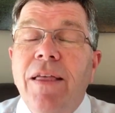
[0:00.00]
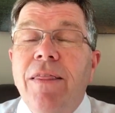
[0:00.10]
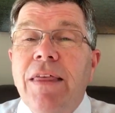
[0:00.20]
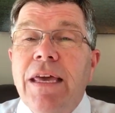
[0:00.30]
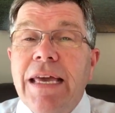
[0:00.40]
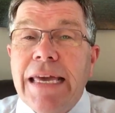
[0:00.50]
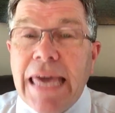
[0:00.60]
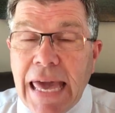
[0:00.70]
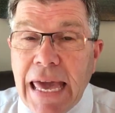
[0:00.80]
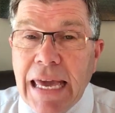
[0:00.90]
the
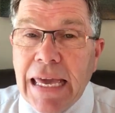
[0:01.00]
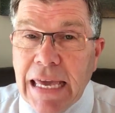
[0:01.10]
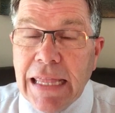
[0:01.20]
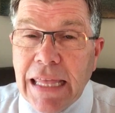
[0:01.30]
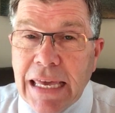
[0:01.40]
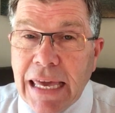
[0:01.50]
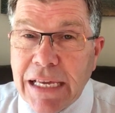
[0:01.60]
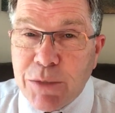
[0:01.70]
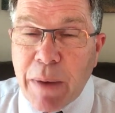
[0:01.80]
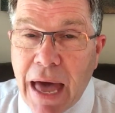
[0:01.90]
king in the
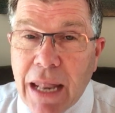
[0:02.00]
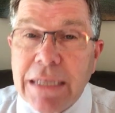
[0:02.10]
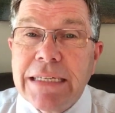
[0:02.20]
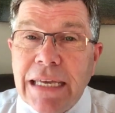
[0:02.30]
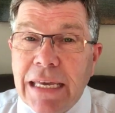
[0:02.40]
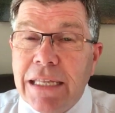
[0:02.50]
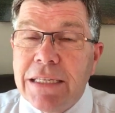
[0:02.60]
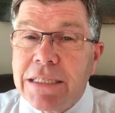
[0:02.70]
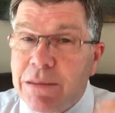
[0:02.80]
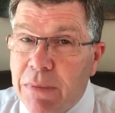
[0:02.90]
king's palace in
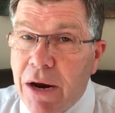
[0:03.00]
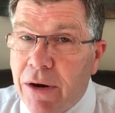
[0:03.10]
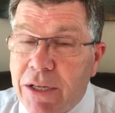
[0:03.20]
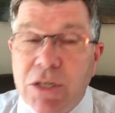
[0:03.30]
Samaria.